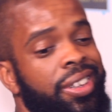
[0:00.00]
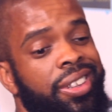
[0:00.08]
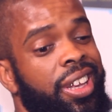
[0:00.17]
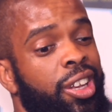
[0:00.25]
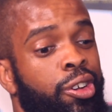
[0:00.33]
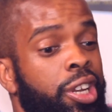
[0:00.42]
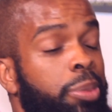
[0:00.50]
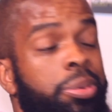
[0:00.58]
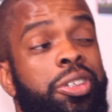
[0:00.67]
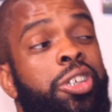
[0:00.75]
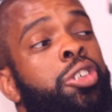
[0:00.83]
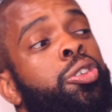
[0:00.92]
they're not in a
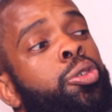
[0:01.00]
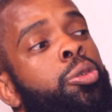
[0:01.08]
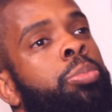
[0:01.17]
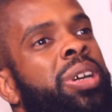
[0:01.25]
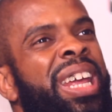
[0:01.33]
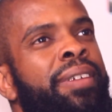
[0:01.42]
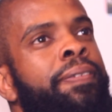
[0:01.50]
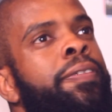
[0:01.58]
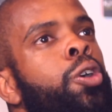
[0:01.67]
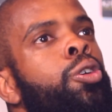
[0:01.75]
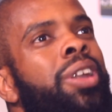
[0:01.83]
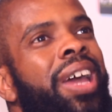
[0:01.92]
position to. But they
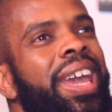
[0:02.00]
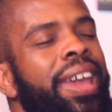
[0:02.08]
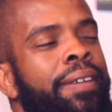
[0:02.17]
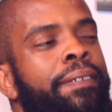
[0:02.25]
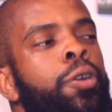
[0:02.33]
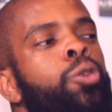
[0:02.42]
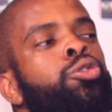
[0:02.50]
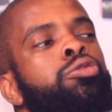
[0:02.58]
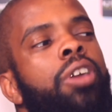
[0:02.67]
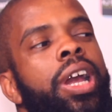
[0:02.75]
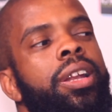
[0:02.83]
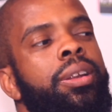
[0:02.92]
feel like it feels
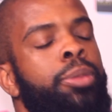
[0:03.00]
right